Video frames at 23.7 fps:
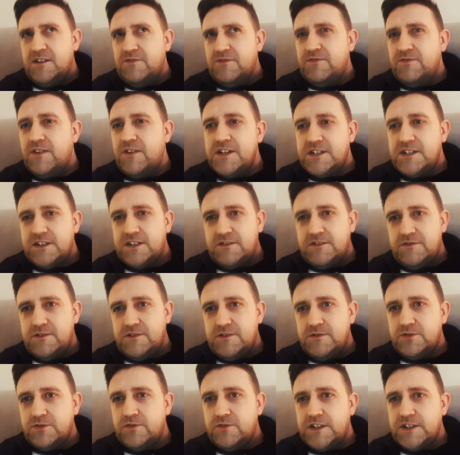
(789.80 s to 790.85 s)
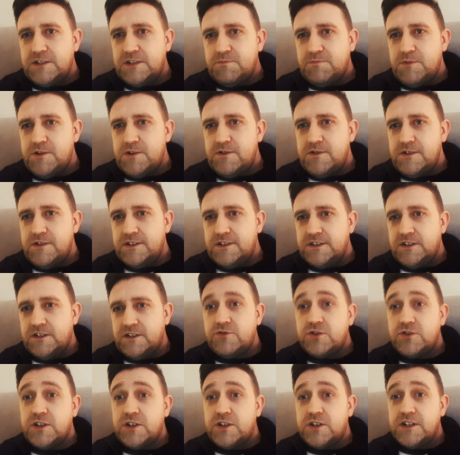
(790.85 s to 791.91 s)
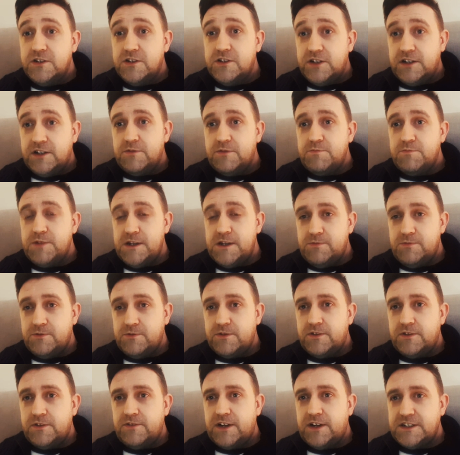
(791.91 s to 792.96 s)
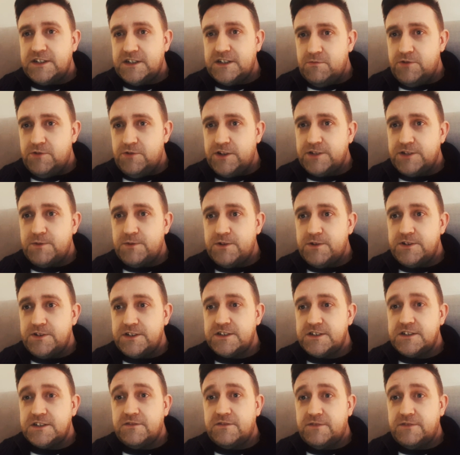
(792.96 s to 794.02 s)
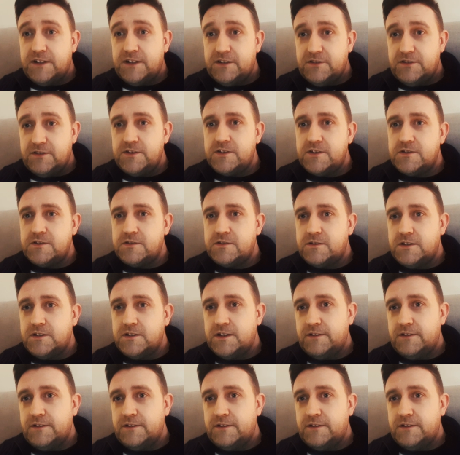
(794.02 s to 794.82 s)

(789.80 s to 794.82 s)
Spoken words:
Very surreal sort of experience. I've tried looking for people that have had similar experiences, and I've found a few.